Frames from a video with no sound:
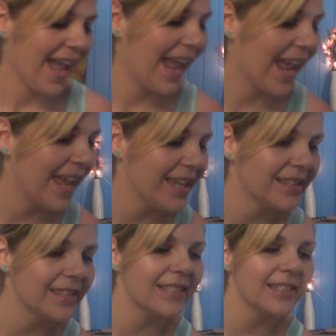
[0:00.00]

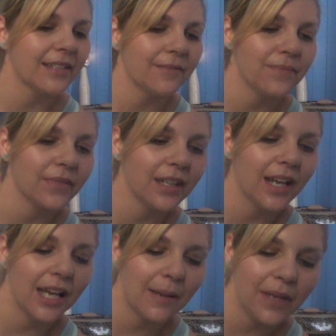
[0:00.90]
And
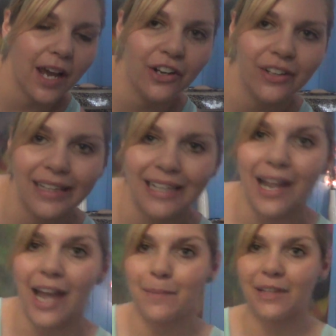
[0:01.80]
currently
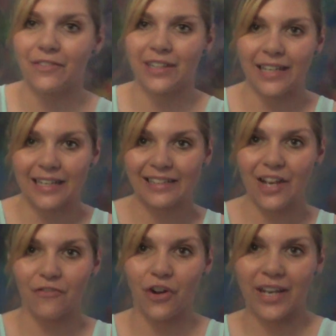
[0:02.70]
I'm living in
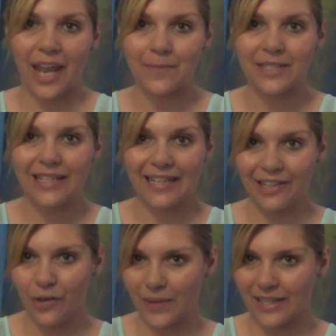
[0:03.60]
Rockhampton
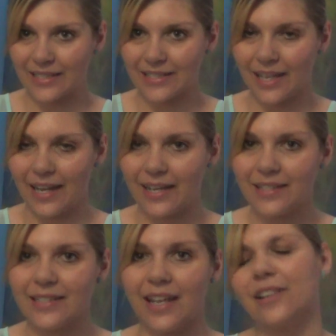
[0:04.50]
in
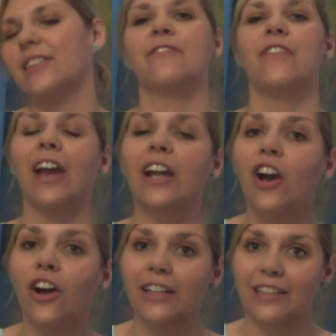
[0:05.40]
Queensland, and it's very
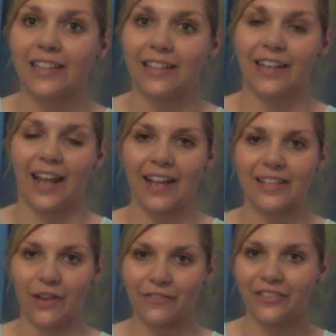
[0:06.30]
hot in here today,
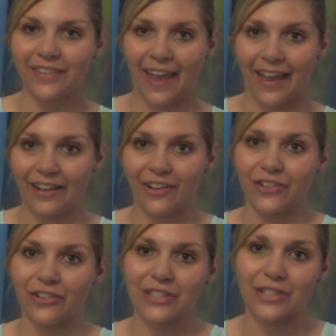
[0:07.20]
so I've got the
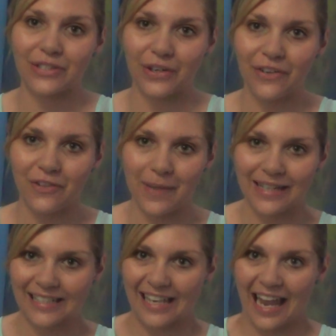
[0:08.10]
aircon on, so sorry if it
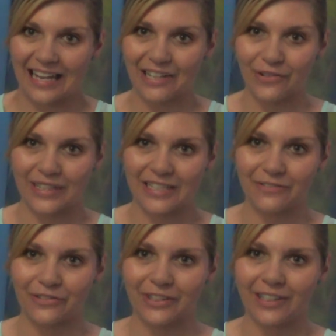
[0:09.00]
makes any noise
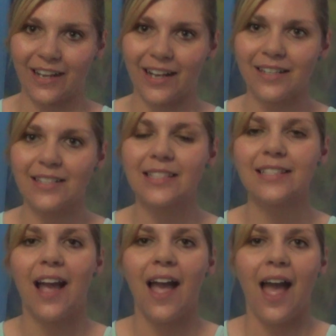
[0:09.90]
for you
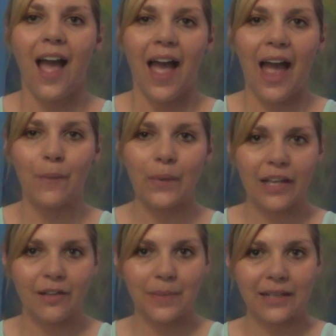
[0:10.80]
guys. And
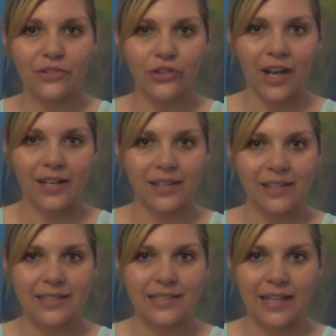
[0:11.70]
we have been trying to
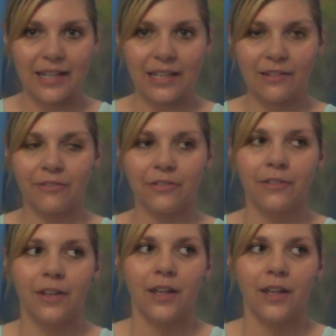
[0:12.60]
conceive